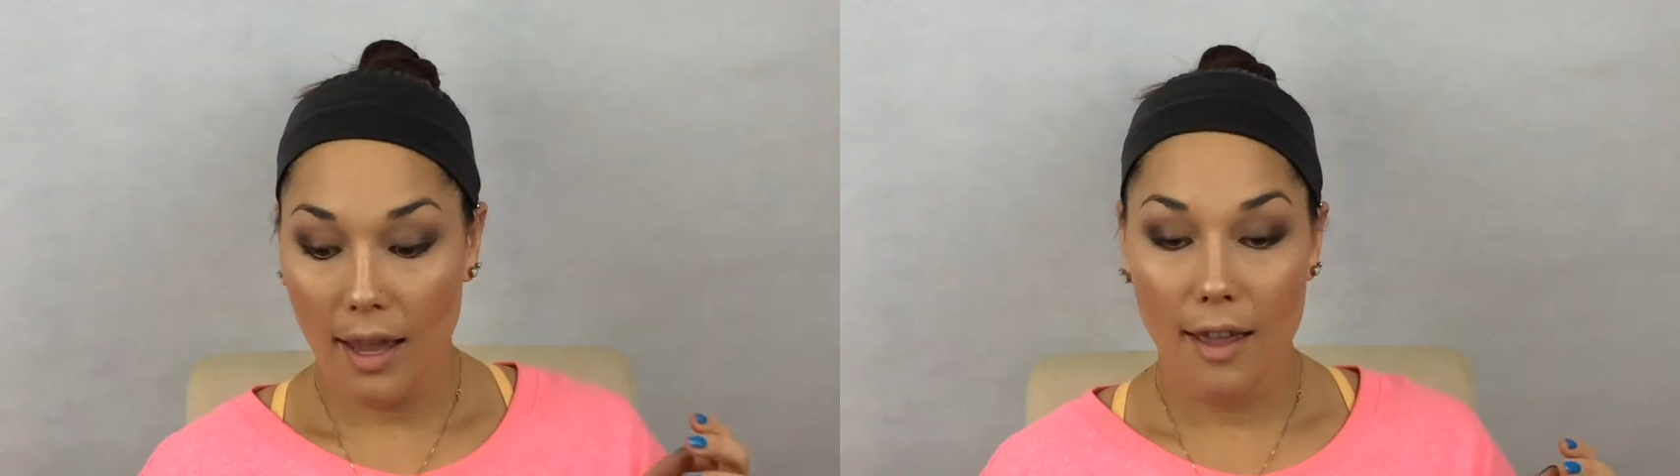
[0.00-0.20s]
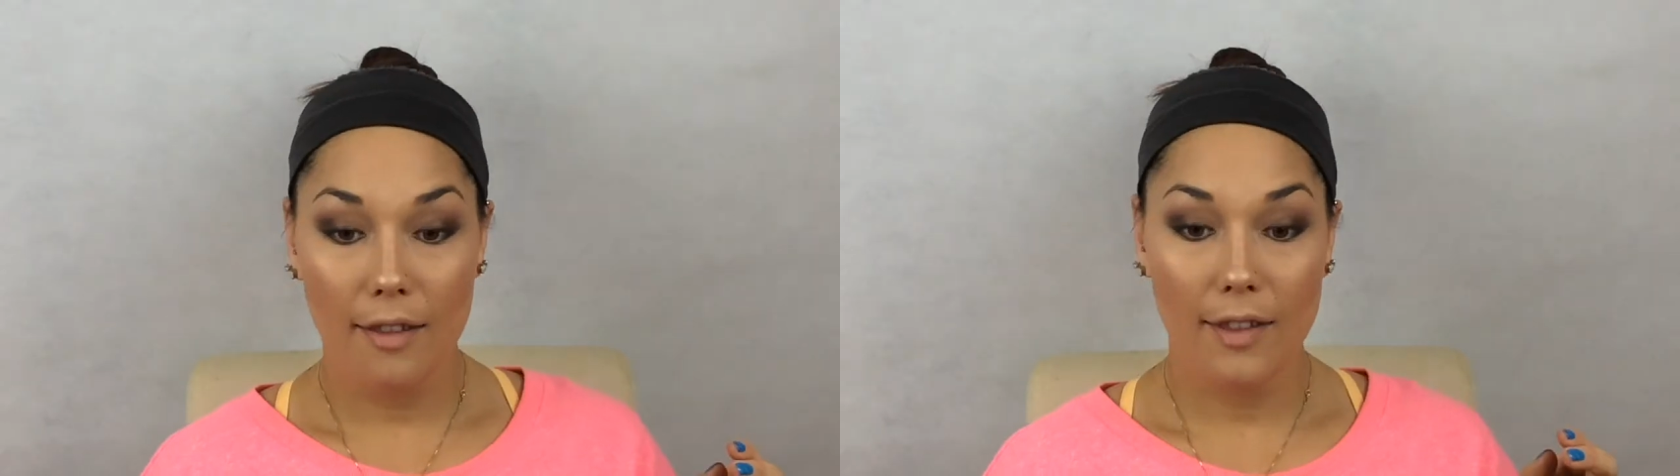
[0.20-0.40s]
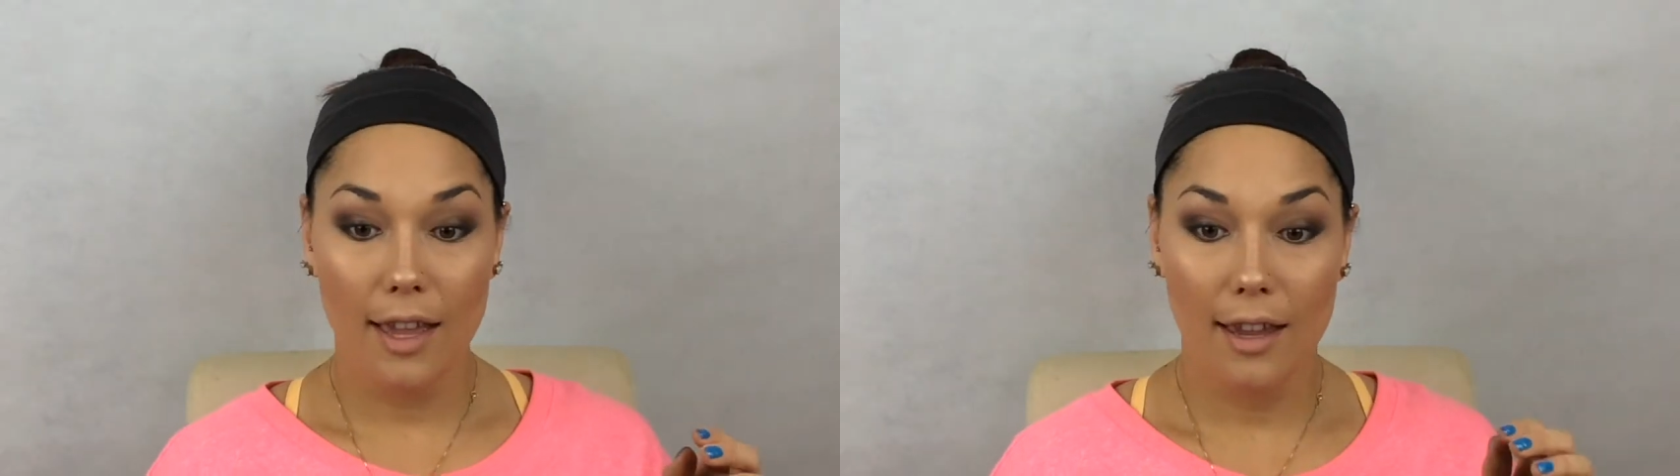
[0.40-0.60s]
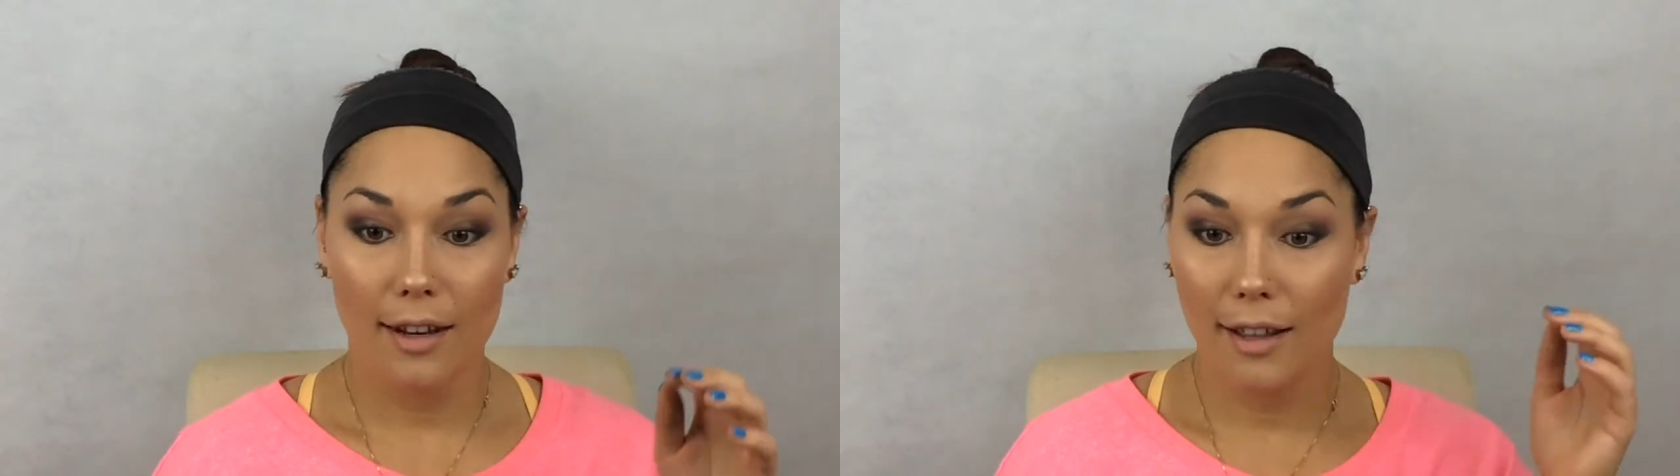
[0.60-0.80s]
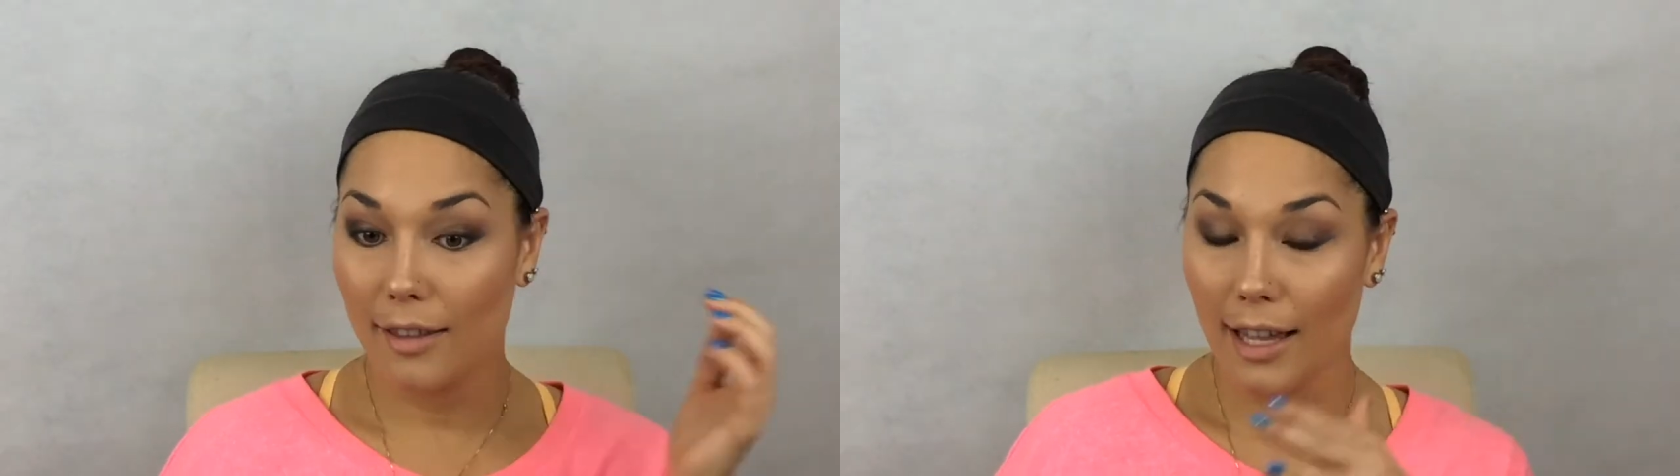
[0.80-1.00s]
And
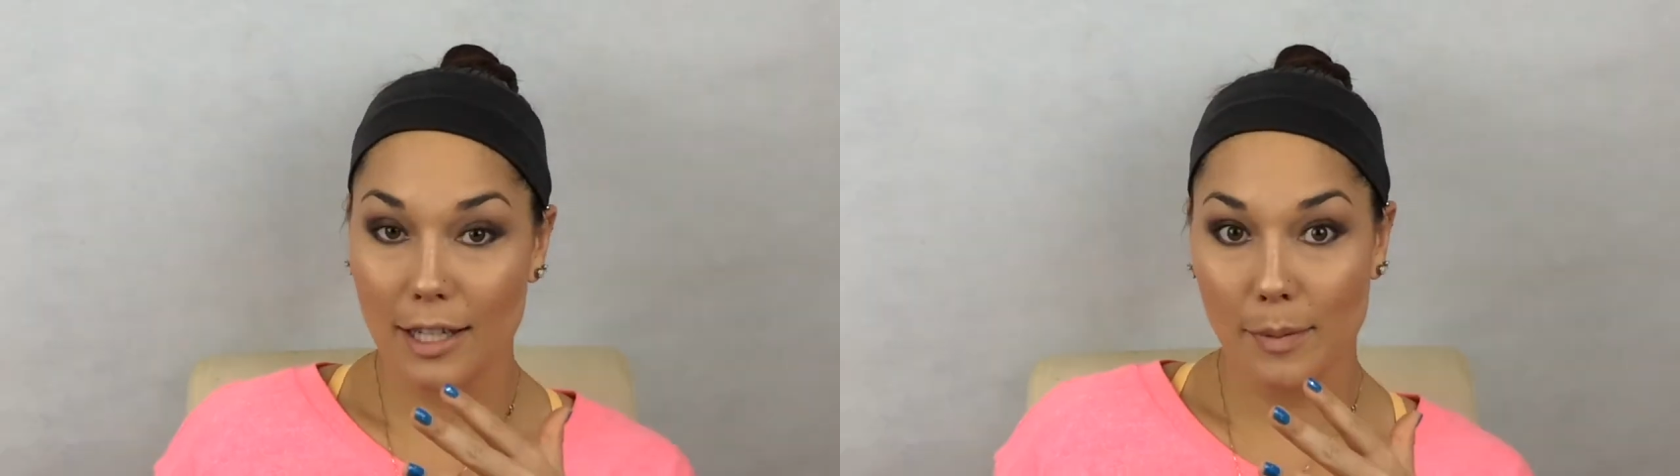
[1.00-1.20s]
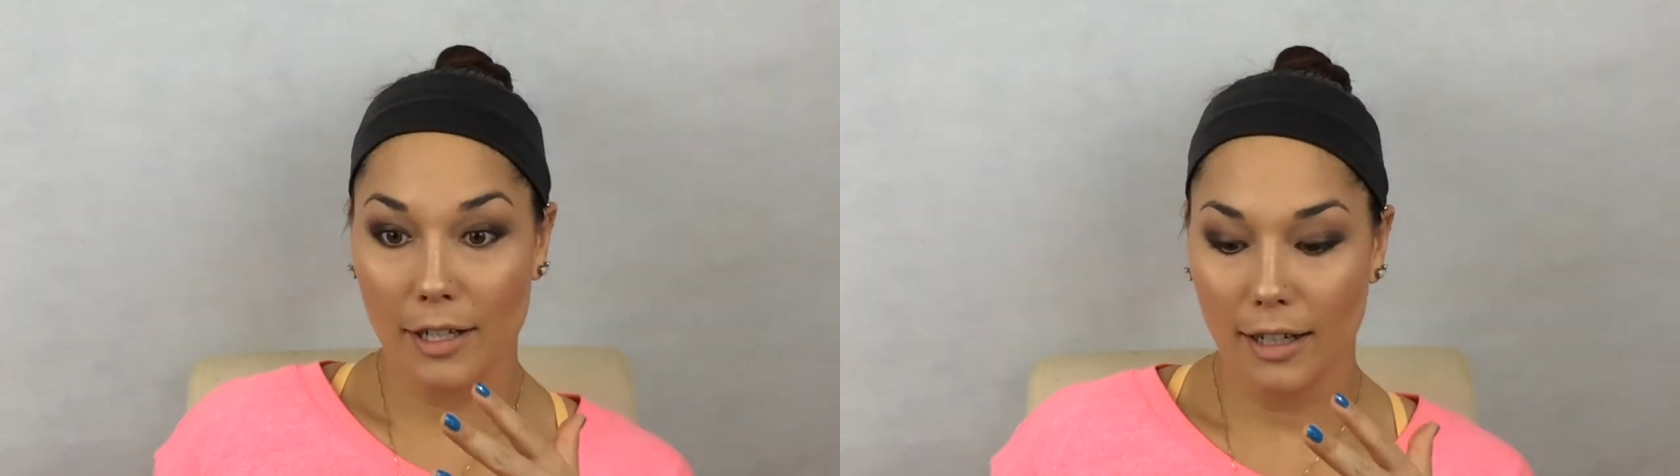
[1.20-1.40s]
then last but